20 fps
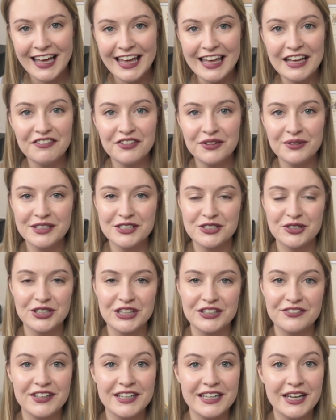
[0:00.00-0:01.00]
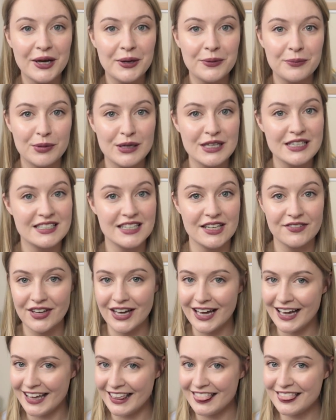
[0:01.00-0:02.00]
If you enjoyed the video, please give
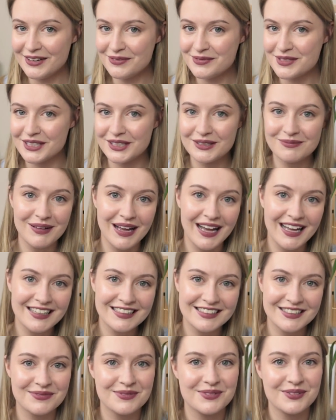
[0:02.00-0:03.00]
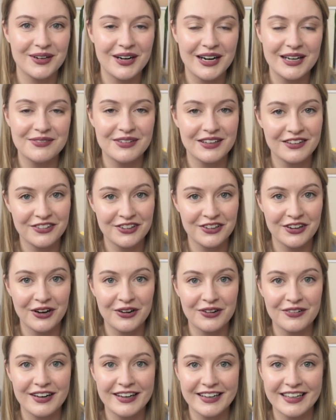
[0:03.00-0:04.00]
it a thumbs up and subscribe if you're not
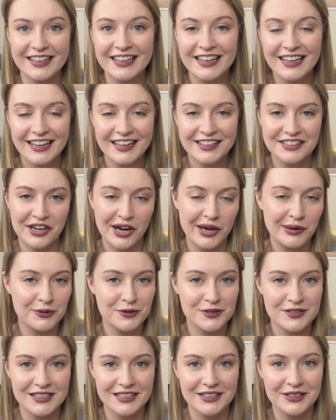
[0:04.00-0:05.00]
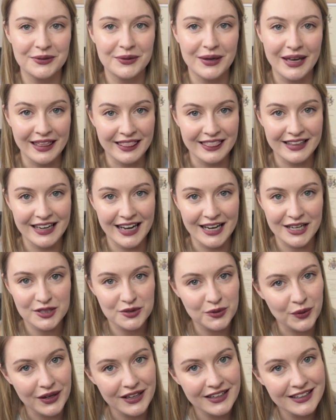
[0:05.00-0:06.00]
already, and I will see you in the
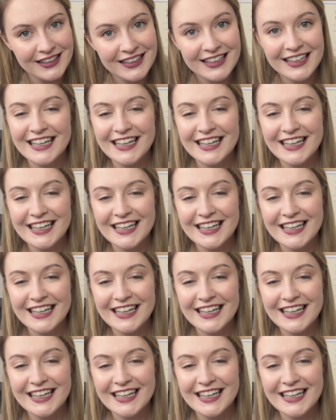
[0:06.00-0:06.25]
next one.